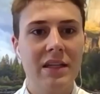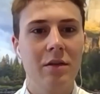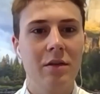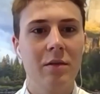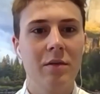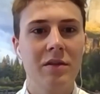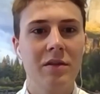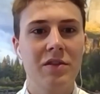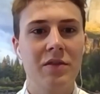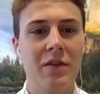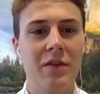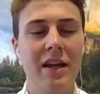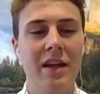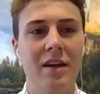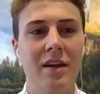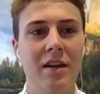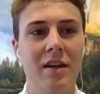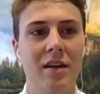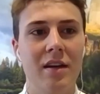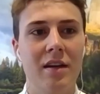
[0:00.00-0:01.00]
it
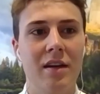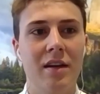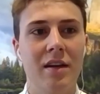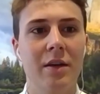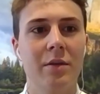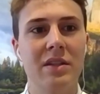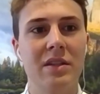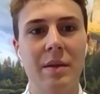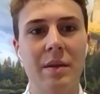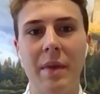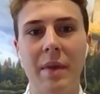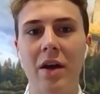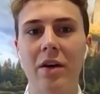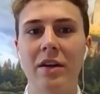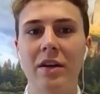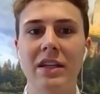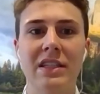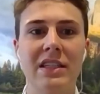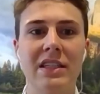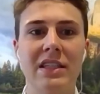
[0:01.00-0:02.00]
was a
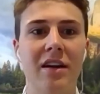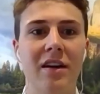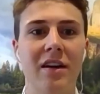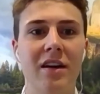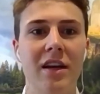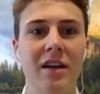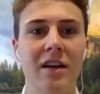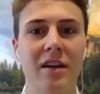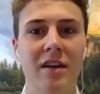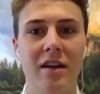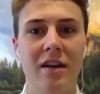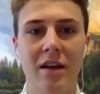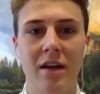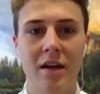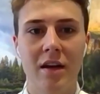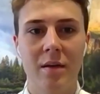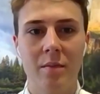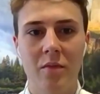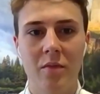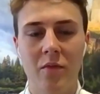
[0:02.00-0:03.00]
mountainous area,
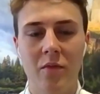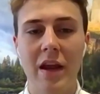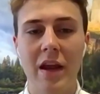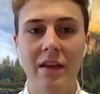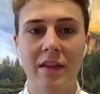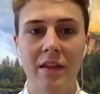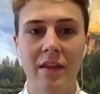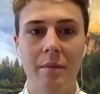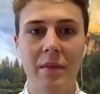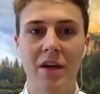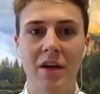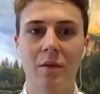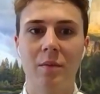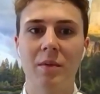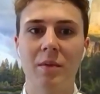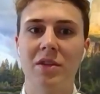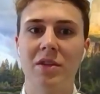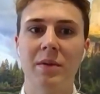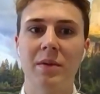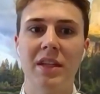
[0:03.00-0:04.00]
right in the middle
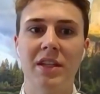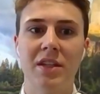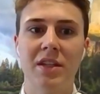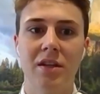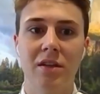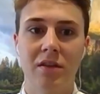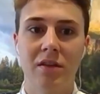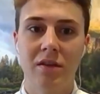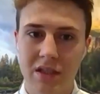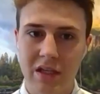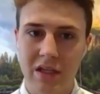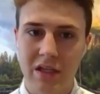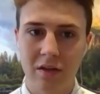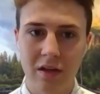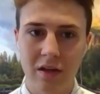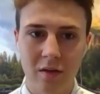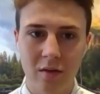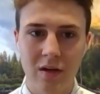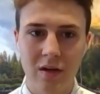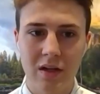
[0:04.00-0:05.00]
between the two. So
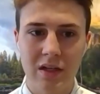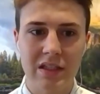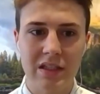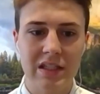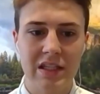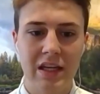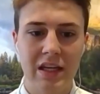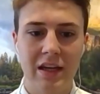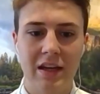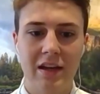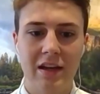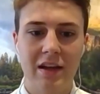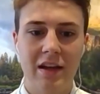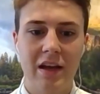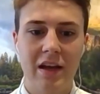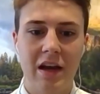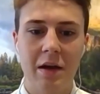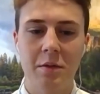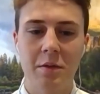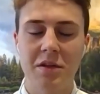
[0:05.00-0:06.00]

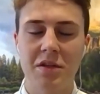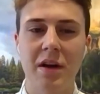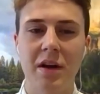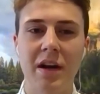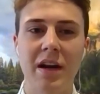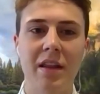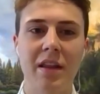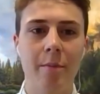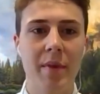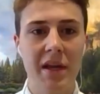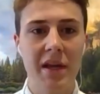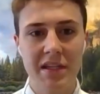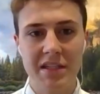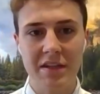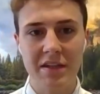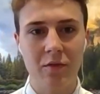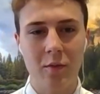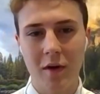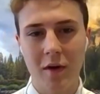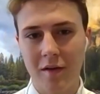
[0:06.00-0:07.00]
I was right at the base of
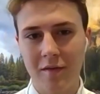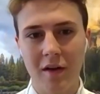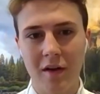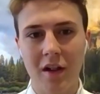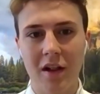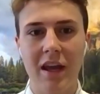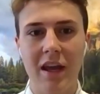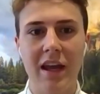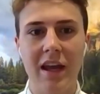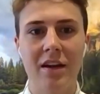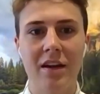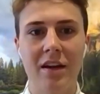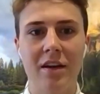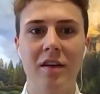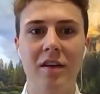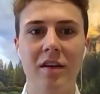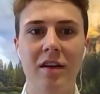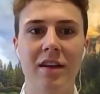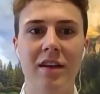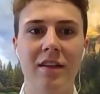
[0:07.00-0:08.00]
one volcano,
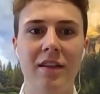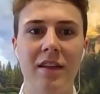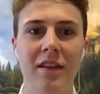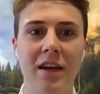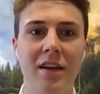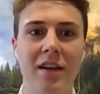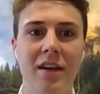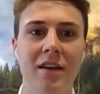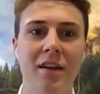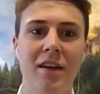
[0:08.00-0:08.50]
and then